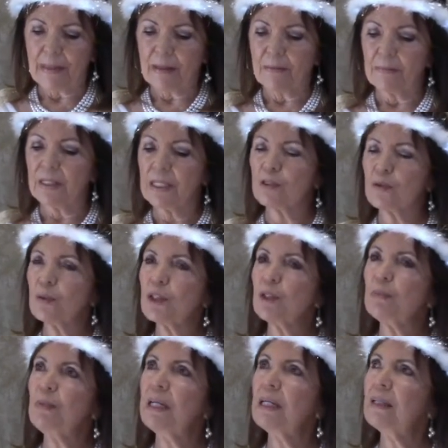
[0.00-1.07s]
Because we're
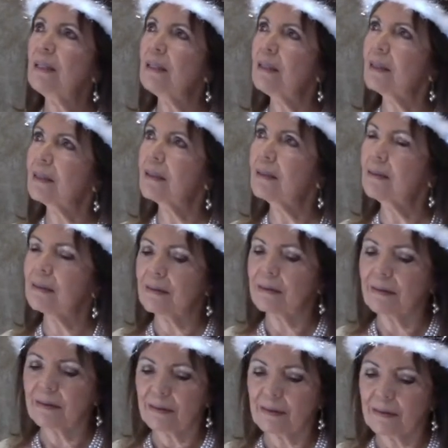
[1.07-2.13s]
depending
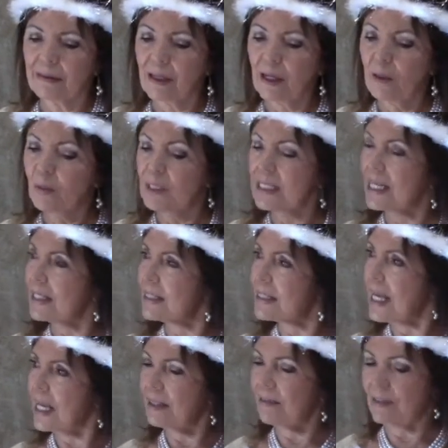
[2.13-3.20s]
on what's
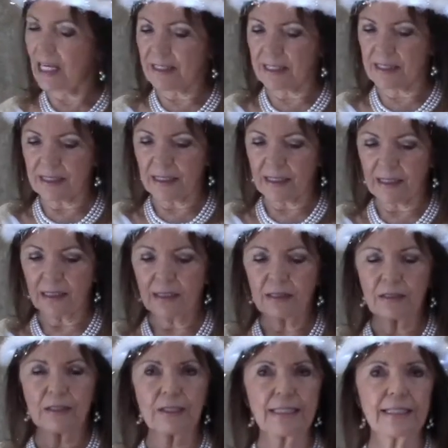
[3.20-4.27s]
outside of us
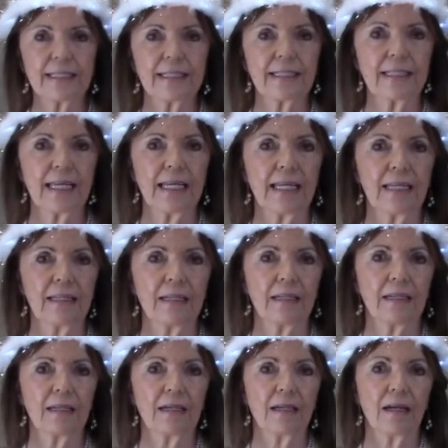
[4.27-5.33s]
to sustain
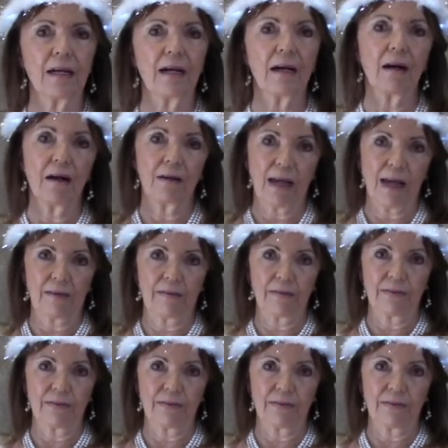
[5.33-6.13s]
our life.